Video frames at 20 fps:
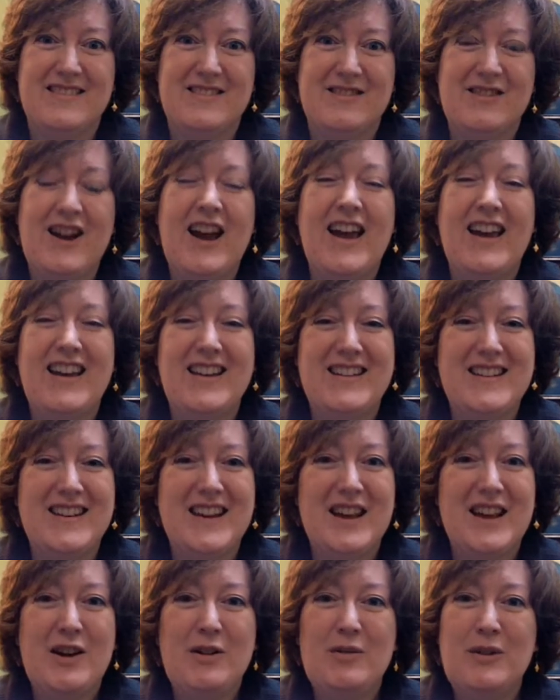Right.
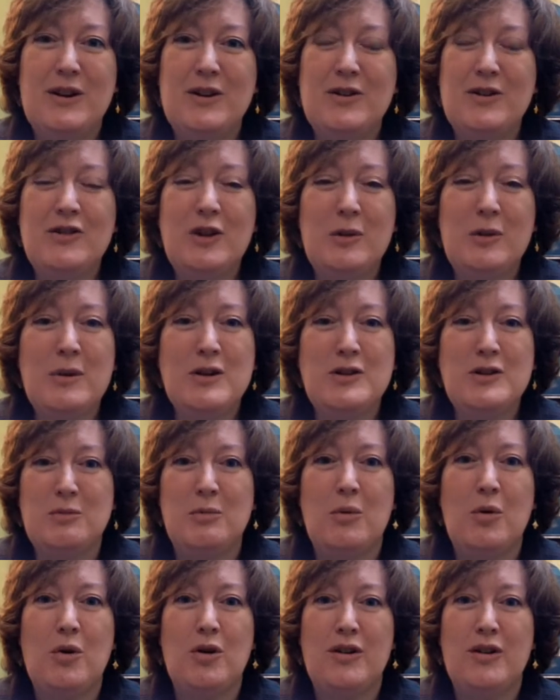We are so much
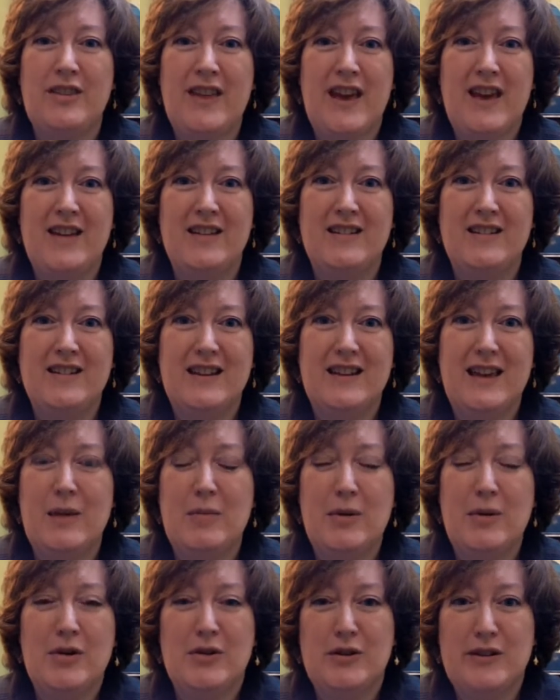more than
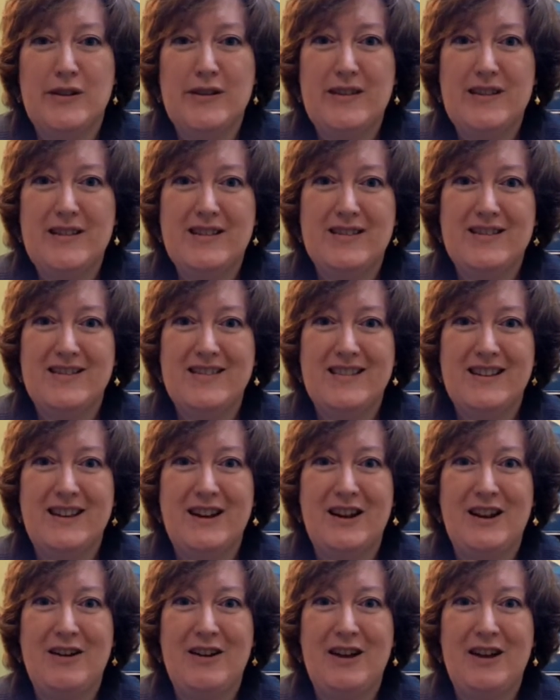chemicals,
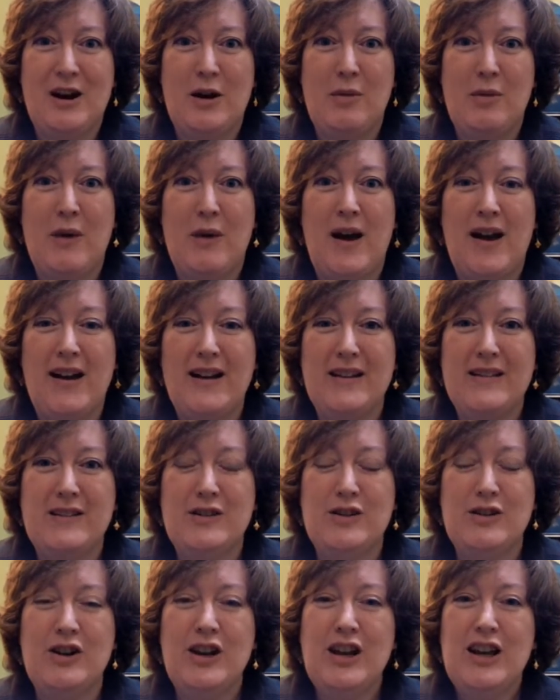you know, in our bodies.
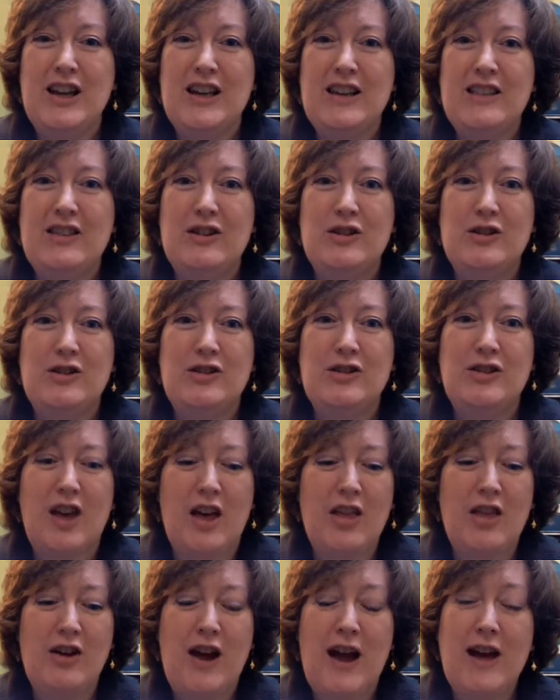There, there's
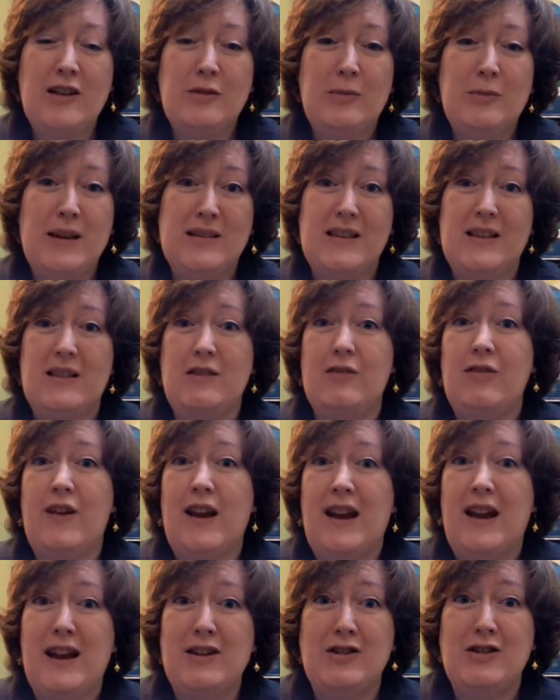other aspects like the
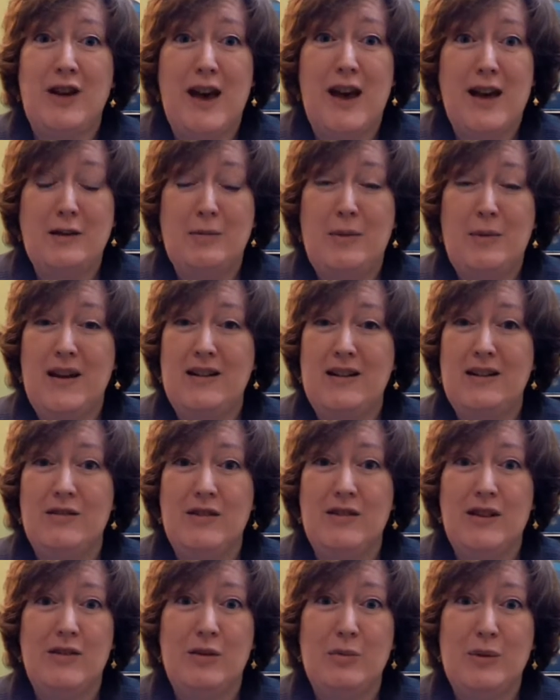financial aspect
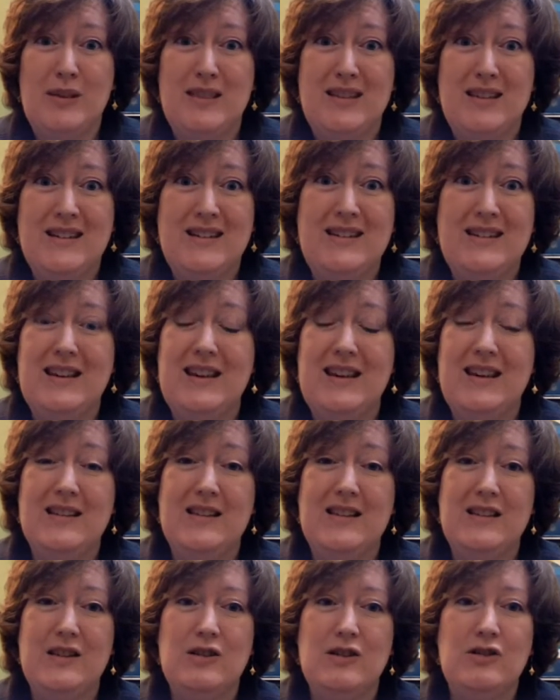of living with the
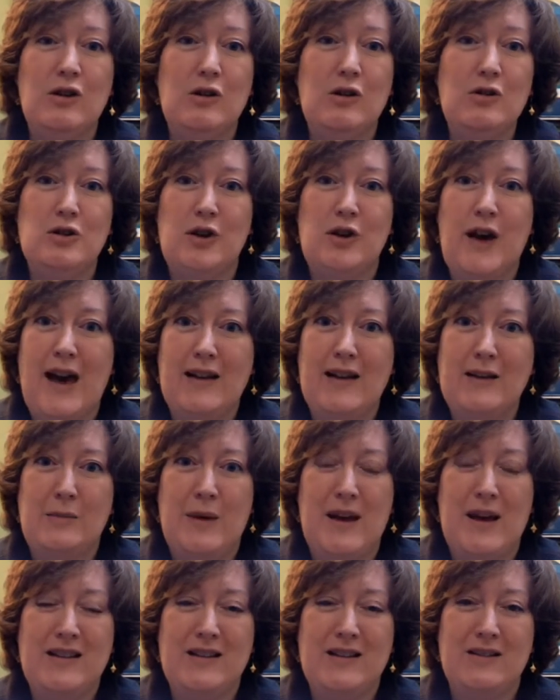disease, the social
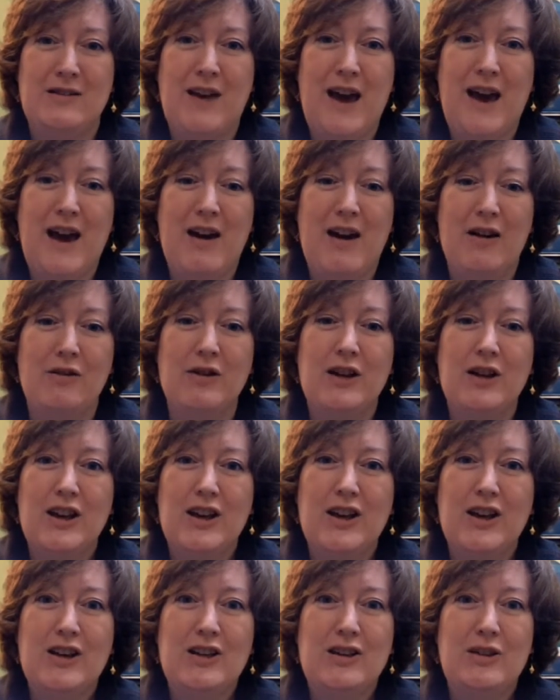aspects of how
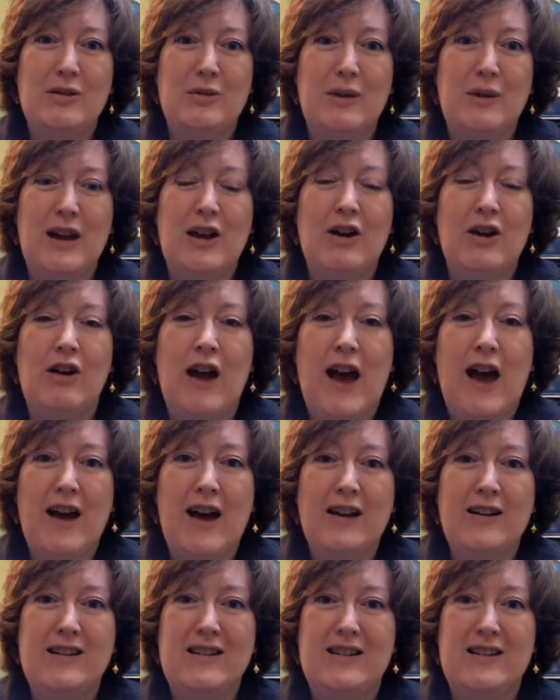you
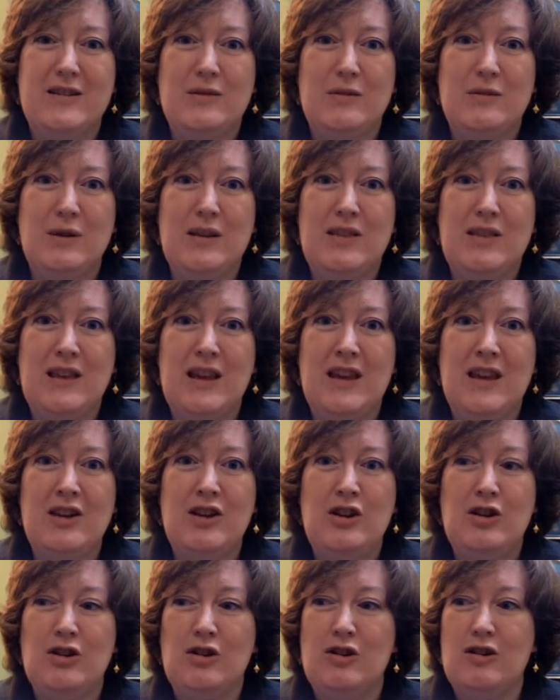interact
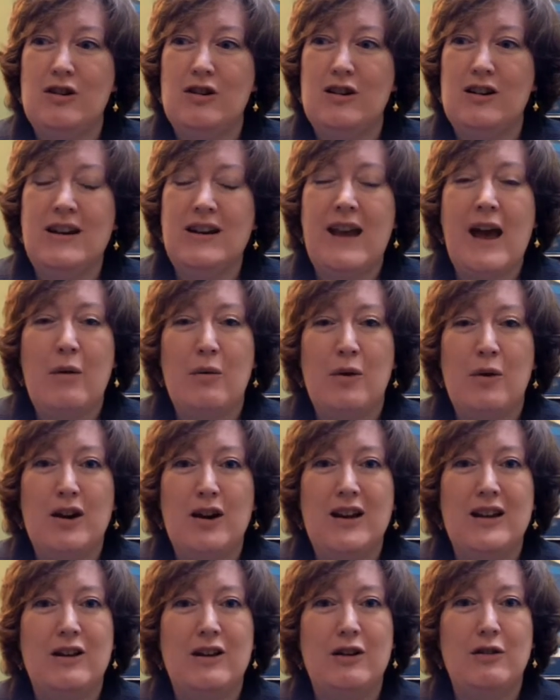within your
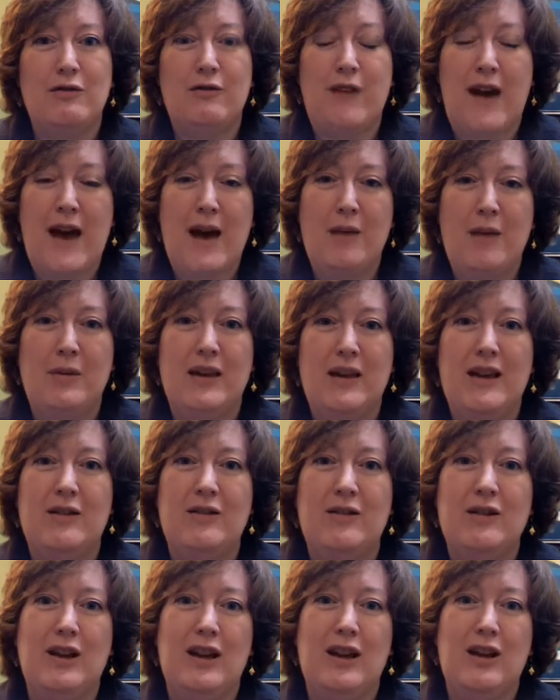network, and your
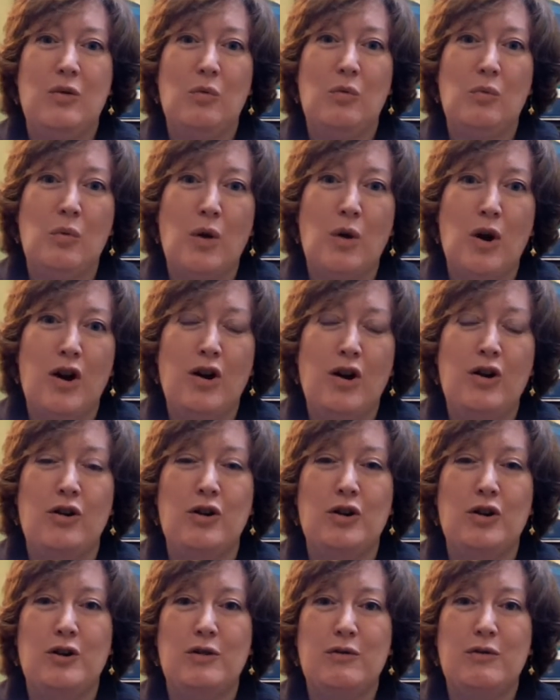family, at work,
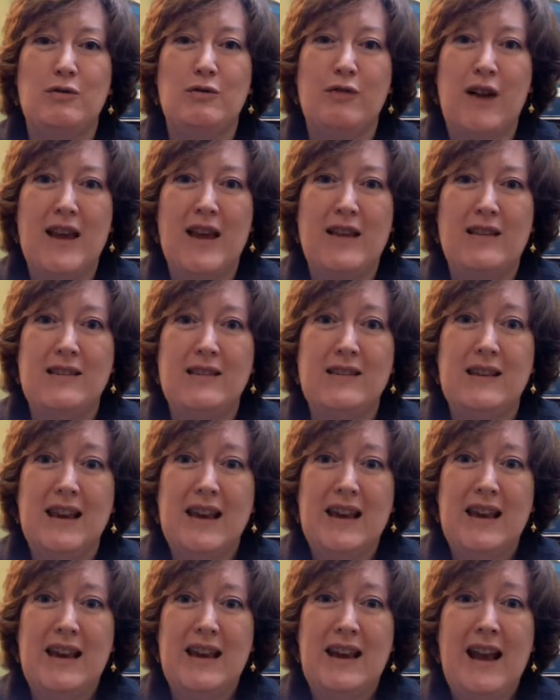or your friends,
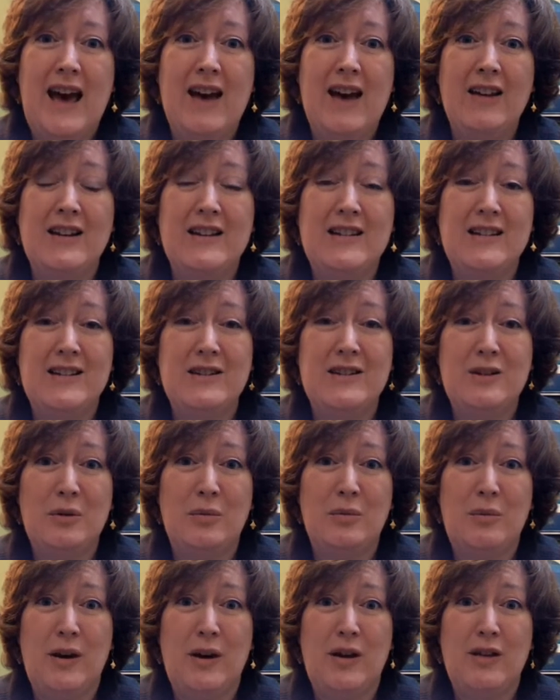and how to
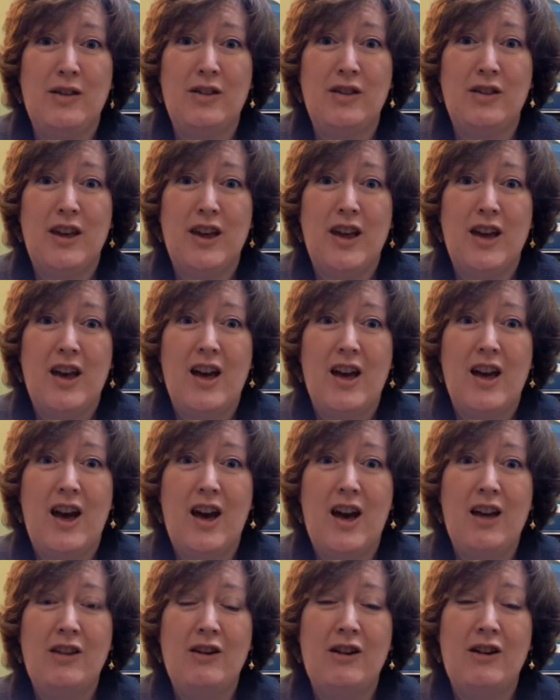deal with
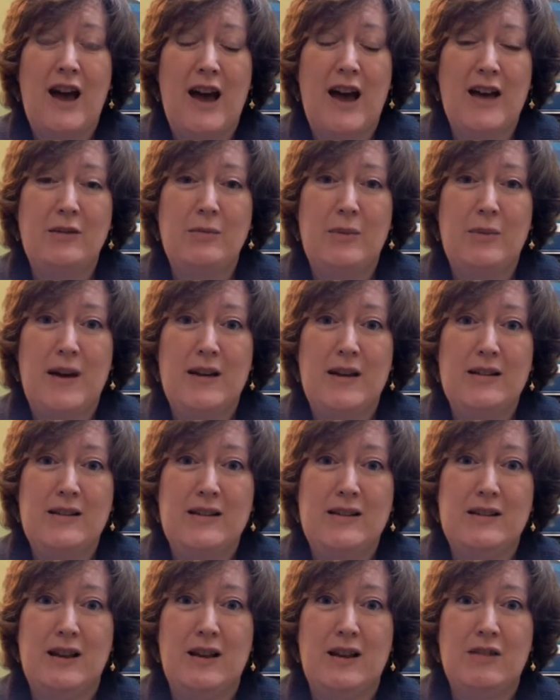other
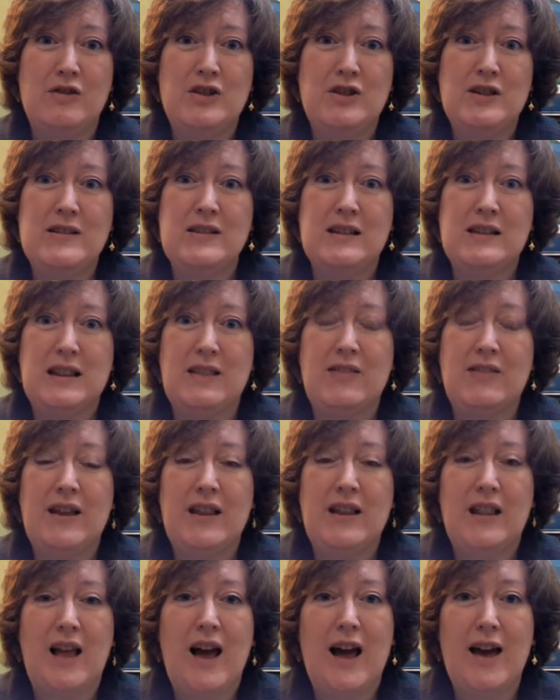aspects of just
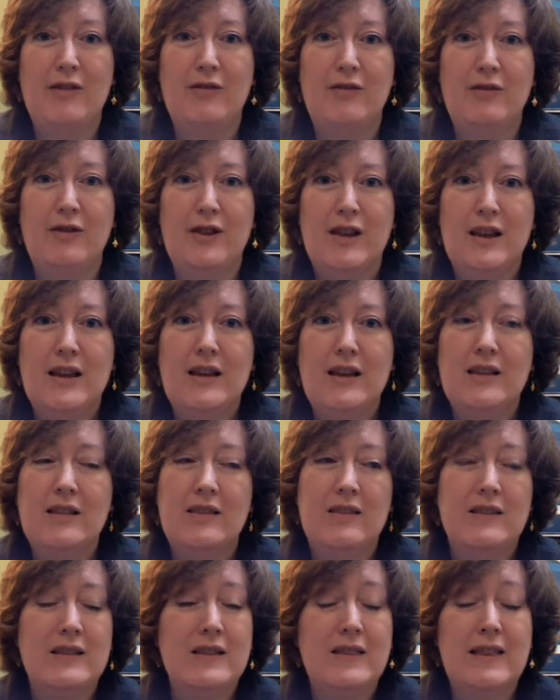living life
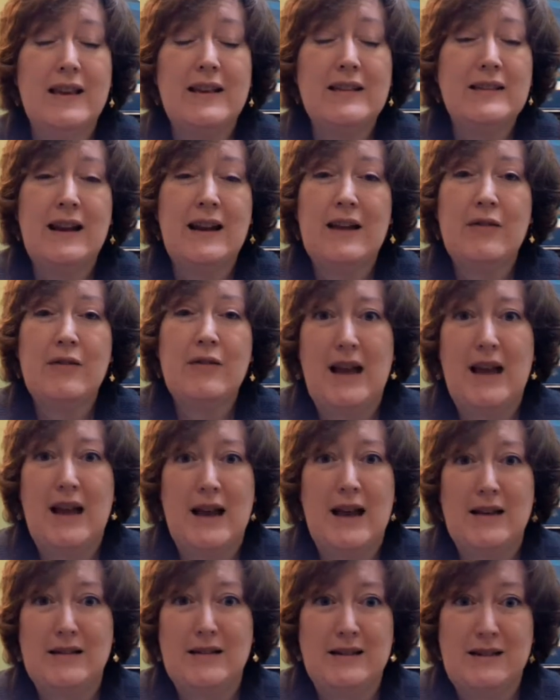things that everybody
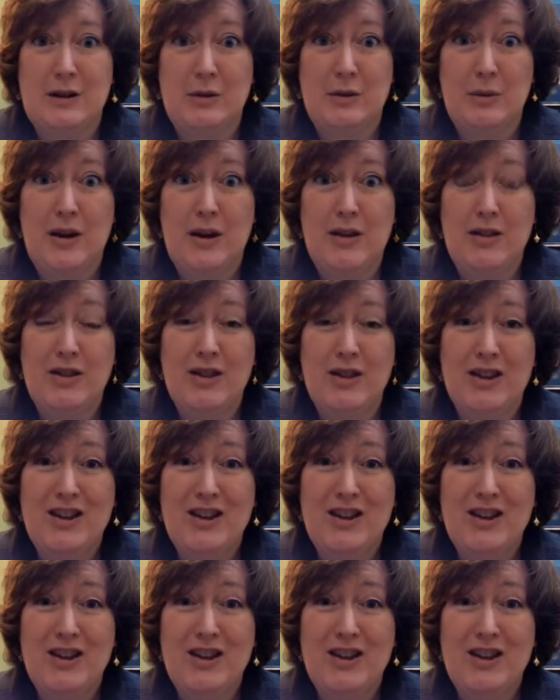has to deal with,